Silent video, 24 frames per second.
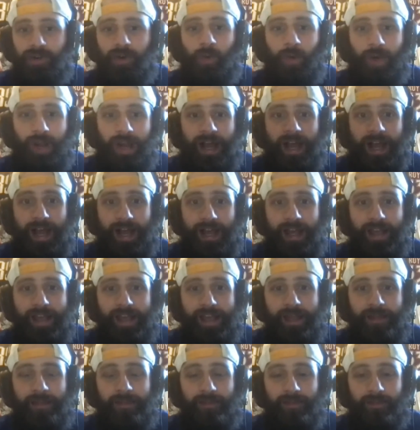to win a hockey
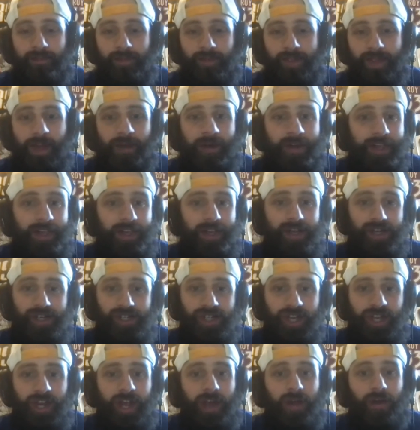game without getting a
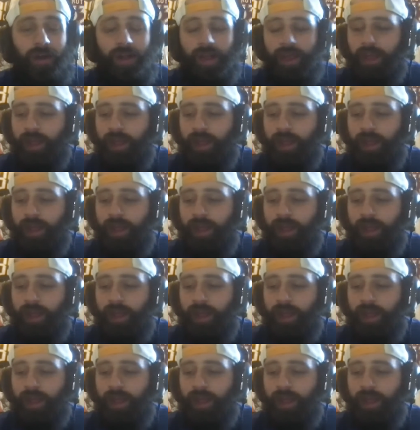shutout.